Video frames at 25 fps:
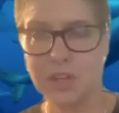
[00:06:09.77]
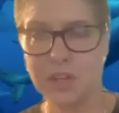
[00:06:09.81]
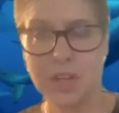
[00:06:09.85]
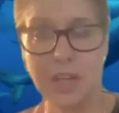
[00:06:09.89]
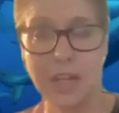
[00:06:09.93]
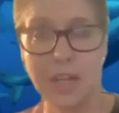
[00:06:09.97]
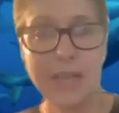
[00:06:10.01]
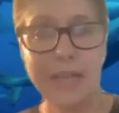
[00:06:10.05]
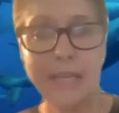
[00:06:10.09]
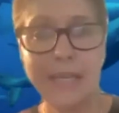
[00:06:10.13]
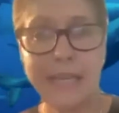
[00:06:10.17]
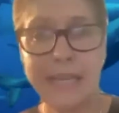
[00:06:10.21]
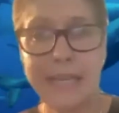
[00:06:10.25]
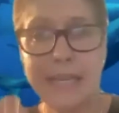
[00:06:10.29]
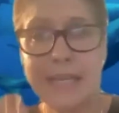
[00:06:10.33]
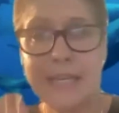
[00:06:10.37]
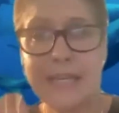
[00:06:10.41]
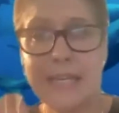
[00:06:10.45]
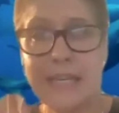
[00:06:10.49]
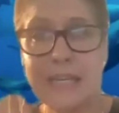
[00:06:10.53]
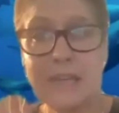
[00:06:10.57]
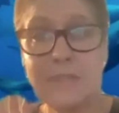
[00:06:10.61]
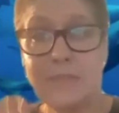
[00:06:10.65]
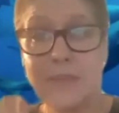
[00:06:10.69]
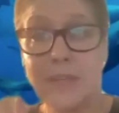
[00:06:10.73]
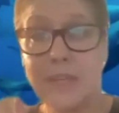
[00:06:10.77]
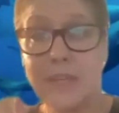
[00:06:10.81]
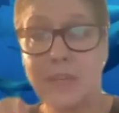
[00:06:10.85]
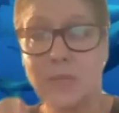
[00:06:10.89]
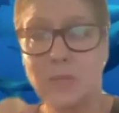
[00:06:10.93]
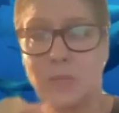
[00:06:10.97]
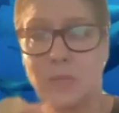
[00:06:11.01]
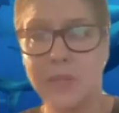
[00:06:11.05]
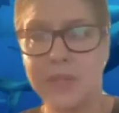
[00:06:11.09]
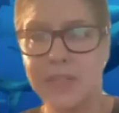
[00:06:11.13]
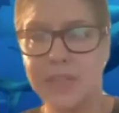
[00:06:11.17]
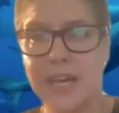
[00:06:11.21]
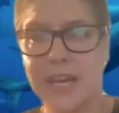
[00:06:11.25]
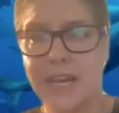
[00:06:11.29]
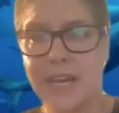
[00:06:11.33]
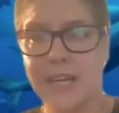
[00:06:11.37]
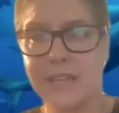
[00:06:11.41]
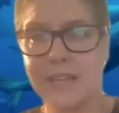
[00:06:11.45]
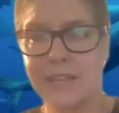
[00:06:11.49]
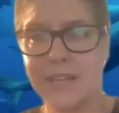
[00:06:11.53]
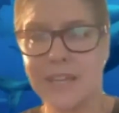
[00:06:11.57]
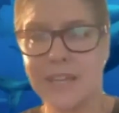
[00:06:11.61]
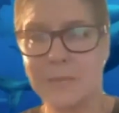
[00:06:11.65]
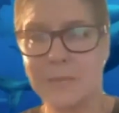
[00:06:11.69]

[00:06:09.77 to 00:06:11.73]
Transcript: Like, I can't even with that. Like,